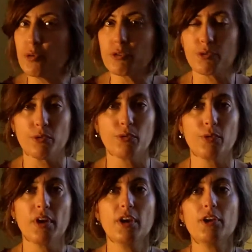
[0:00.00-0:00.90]
you
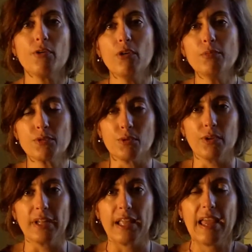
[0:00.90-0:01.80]
through your
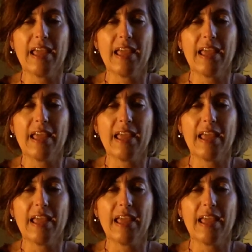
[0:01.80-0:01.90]
homeschooling.